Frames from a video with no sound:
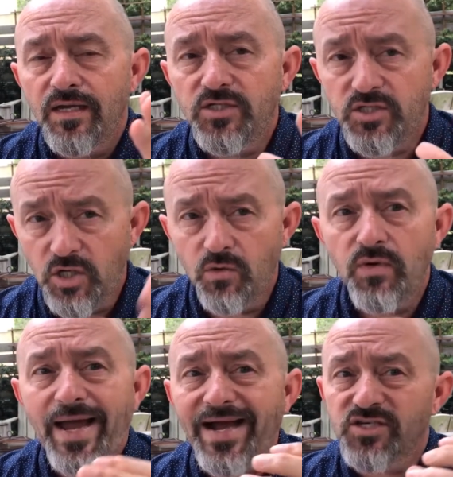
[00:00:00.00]

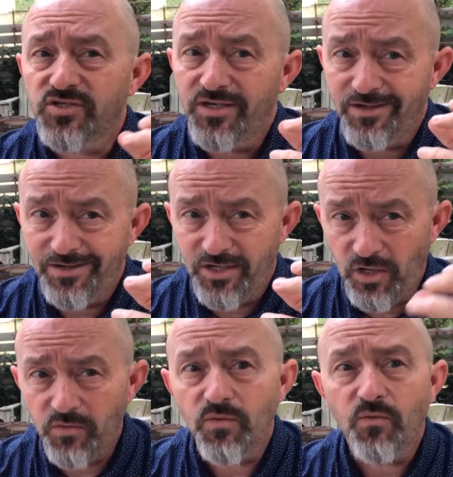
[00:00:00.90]
don't actually
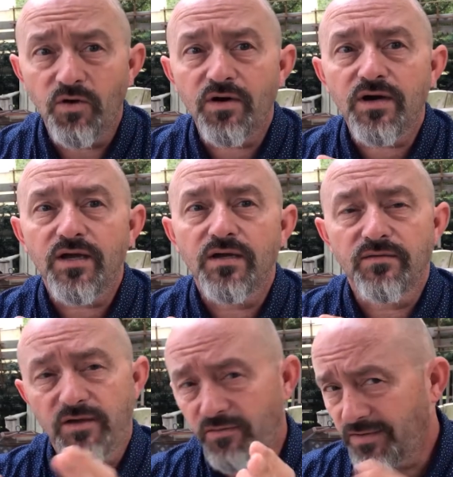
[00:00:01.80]
go to work.
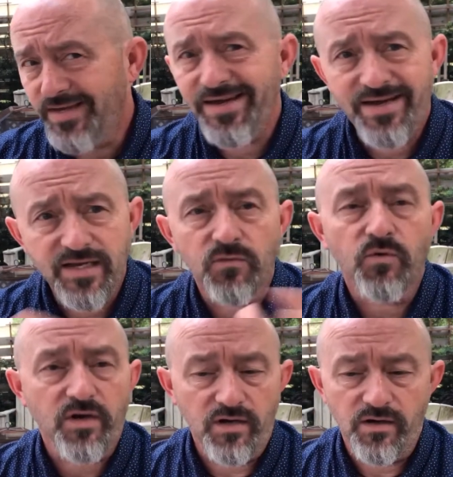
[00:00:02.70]
You know, yeah, I can
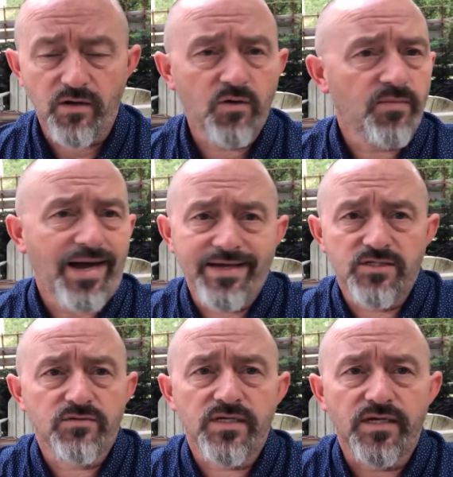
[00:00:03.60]
work in a home. I
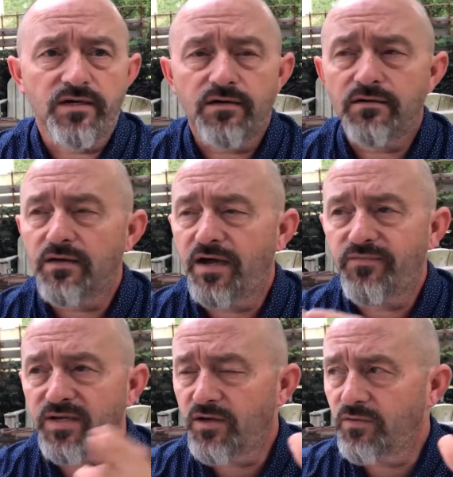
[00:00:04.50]
do it here. I've
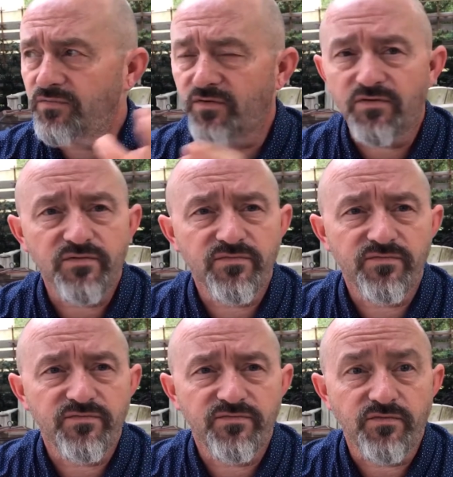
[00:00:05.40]
been home for,
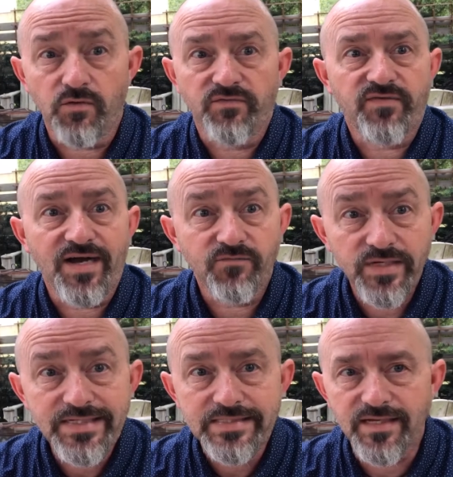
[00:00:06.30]
what, five
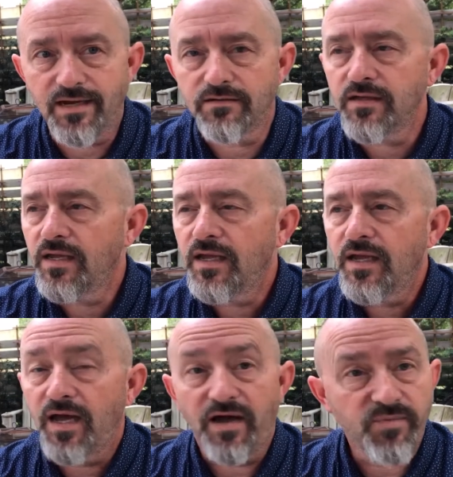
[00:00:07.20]
weeks now.
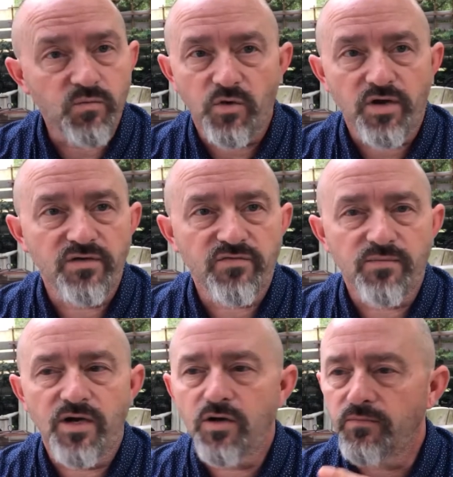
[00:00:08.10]
I've been working from
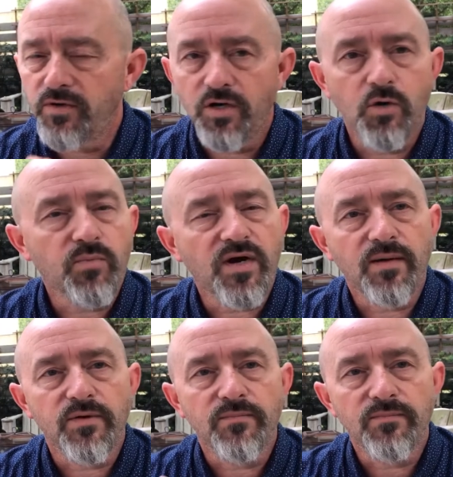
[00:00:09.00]
home, no
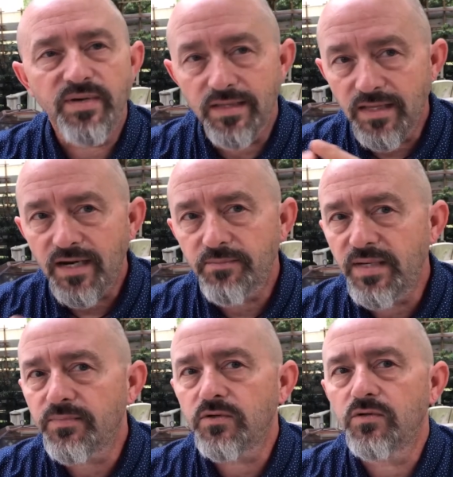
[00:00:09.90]
problem. But a lot of
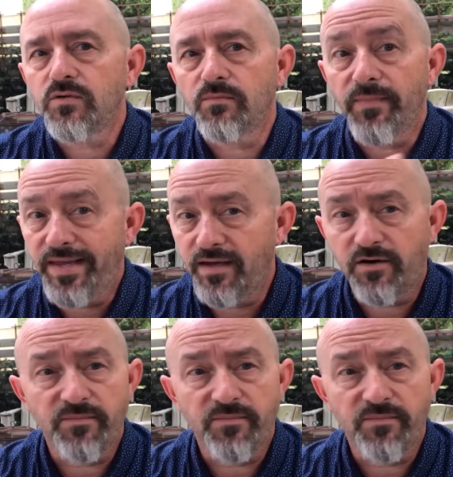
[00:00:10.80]
people who are in